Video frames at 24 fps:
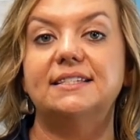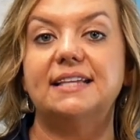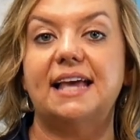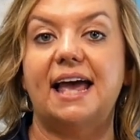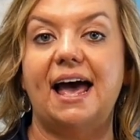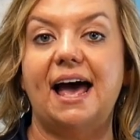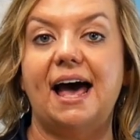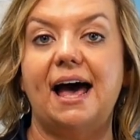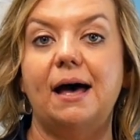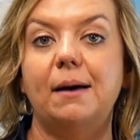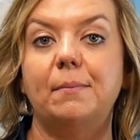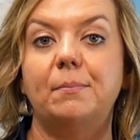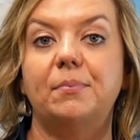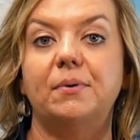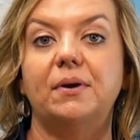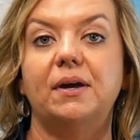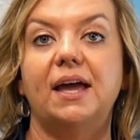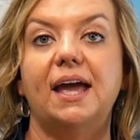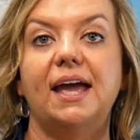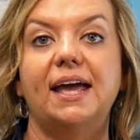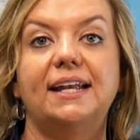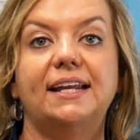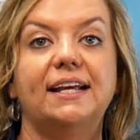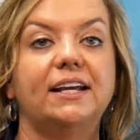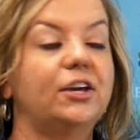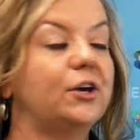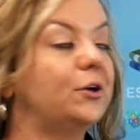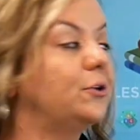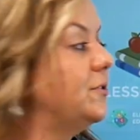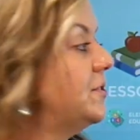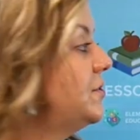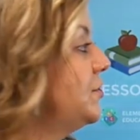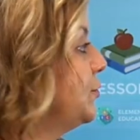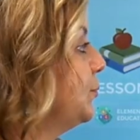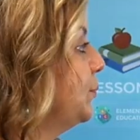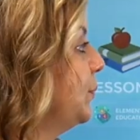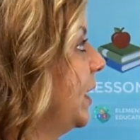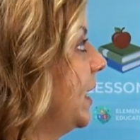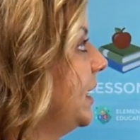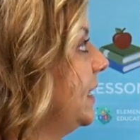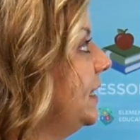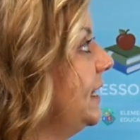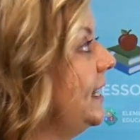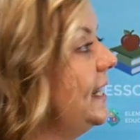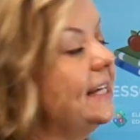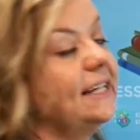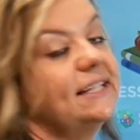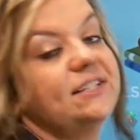app and it goes
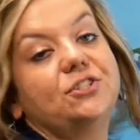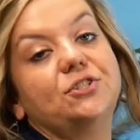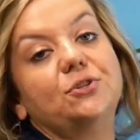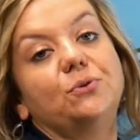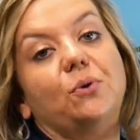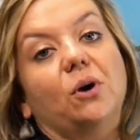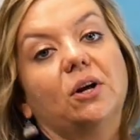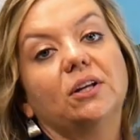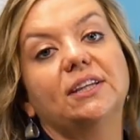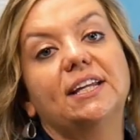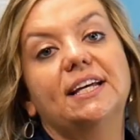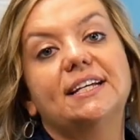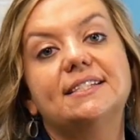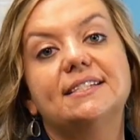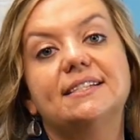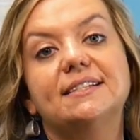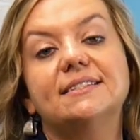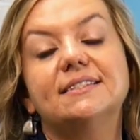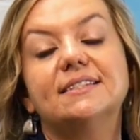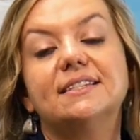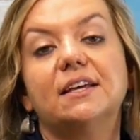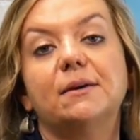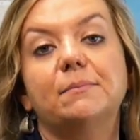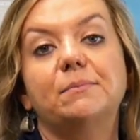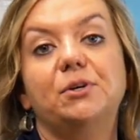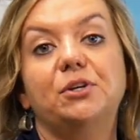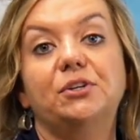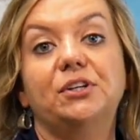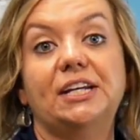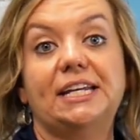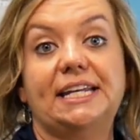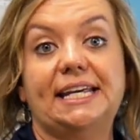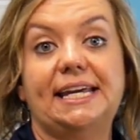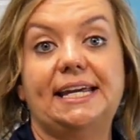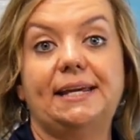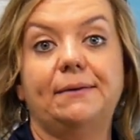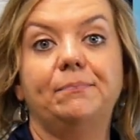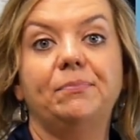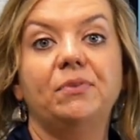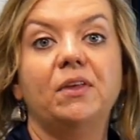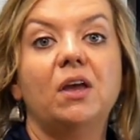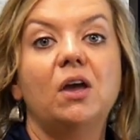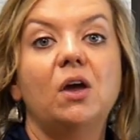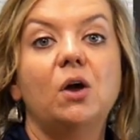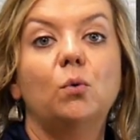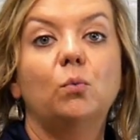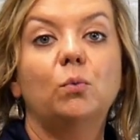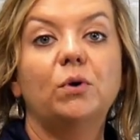directly into our Lessons community.
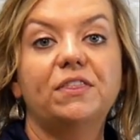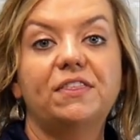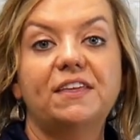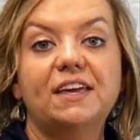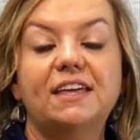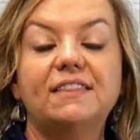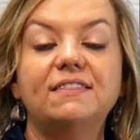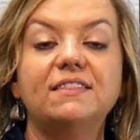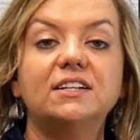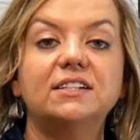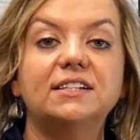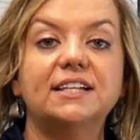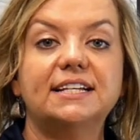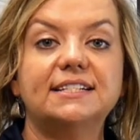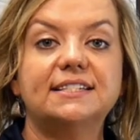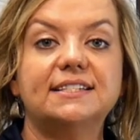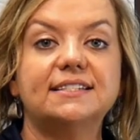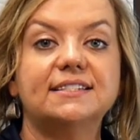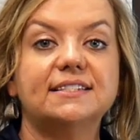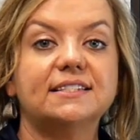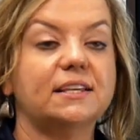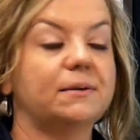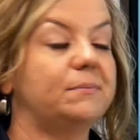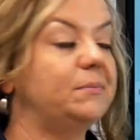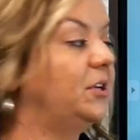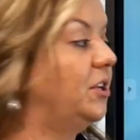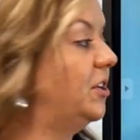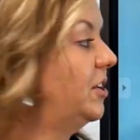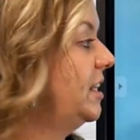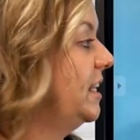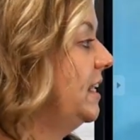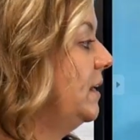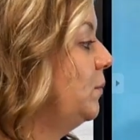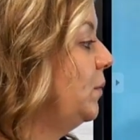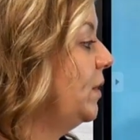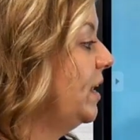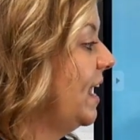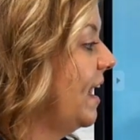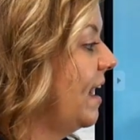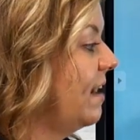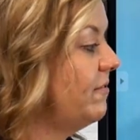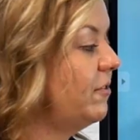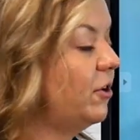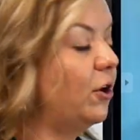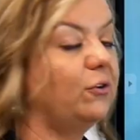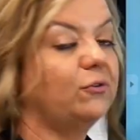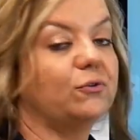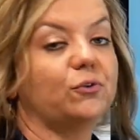Within the Lessons community, we
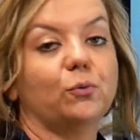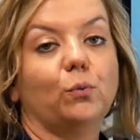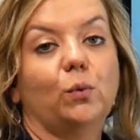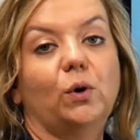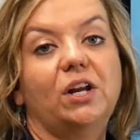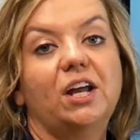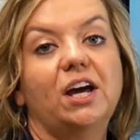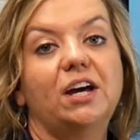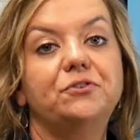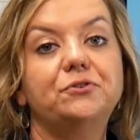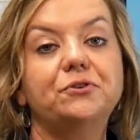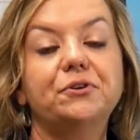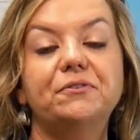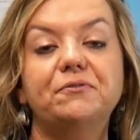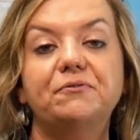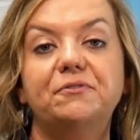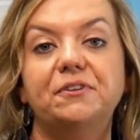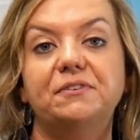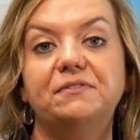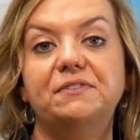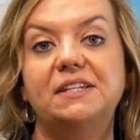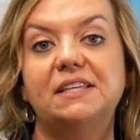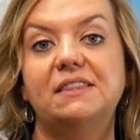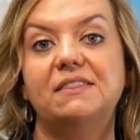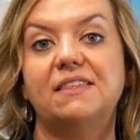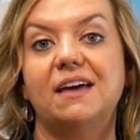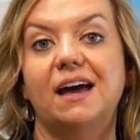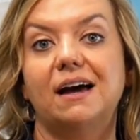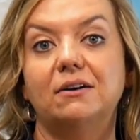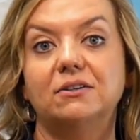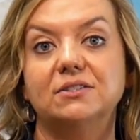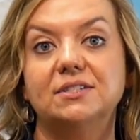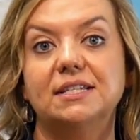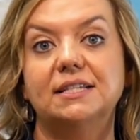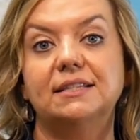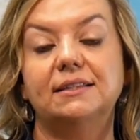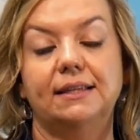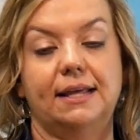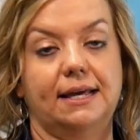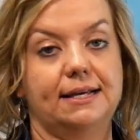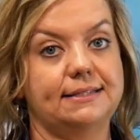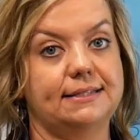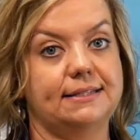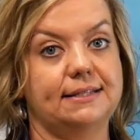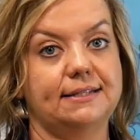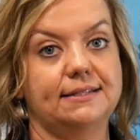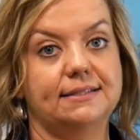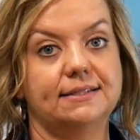have over 150,000
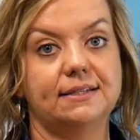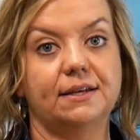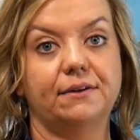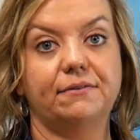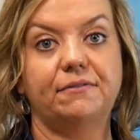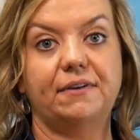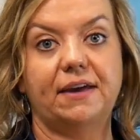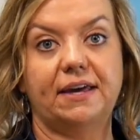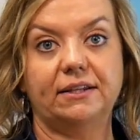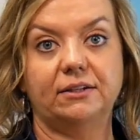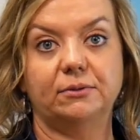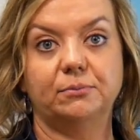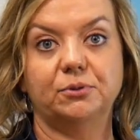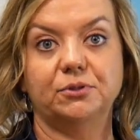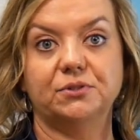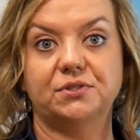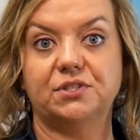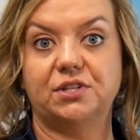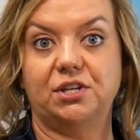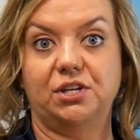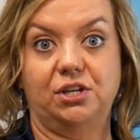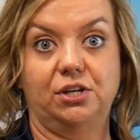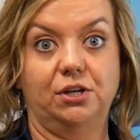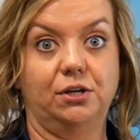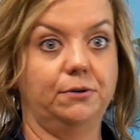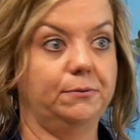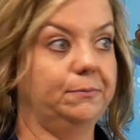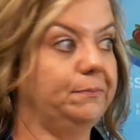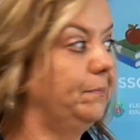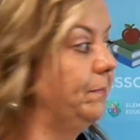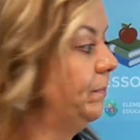lessons available to you.